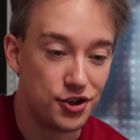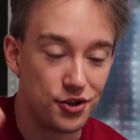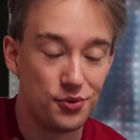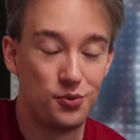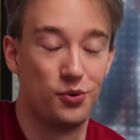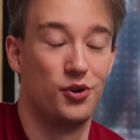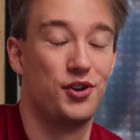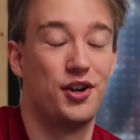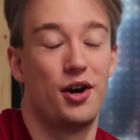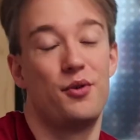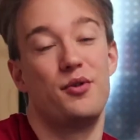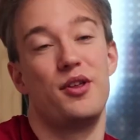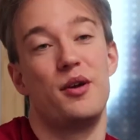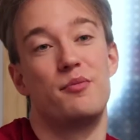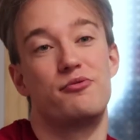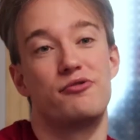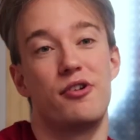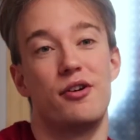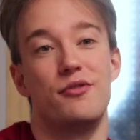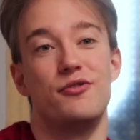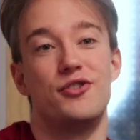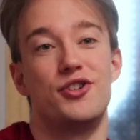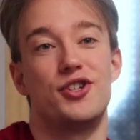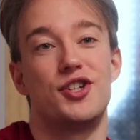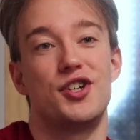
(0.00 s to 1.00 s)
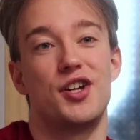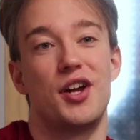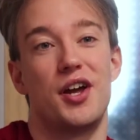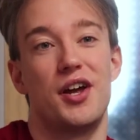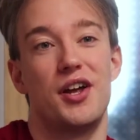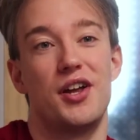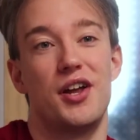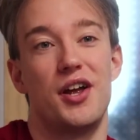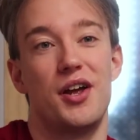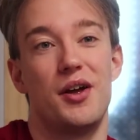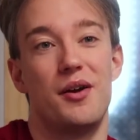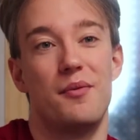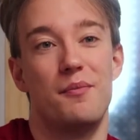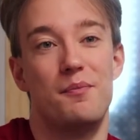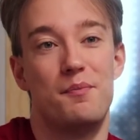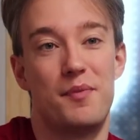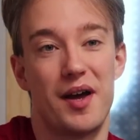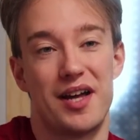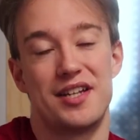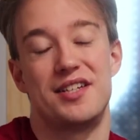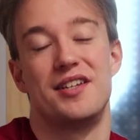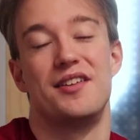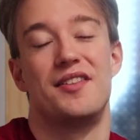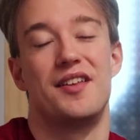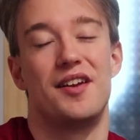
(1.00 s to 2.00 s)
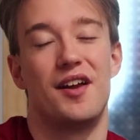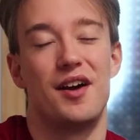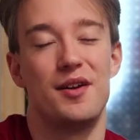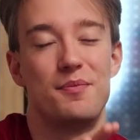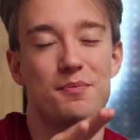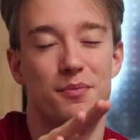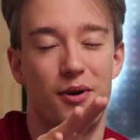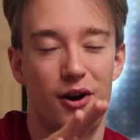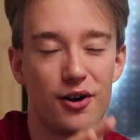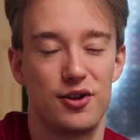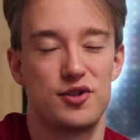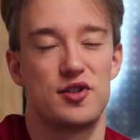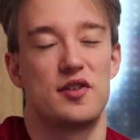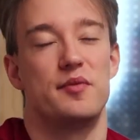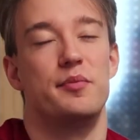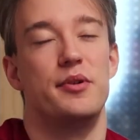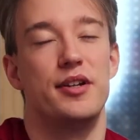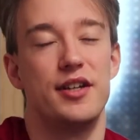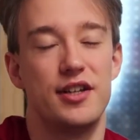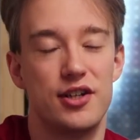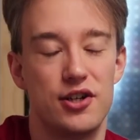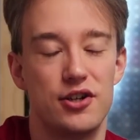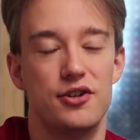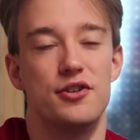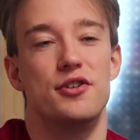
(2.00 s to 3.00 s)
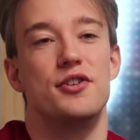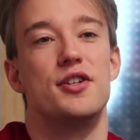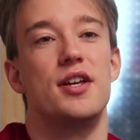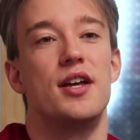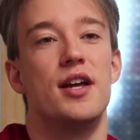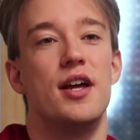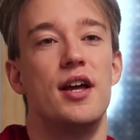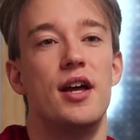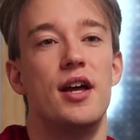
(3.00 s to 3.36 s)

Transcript: you will know the approach better than I possibly could.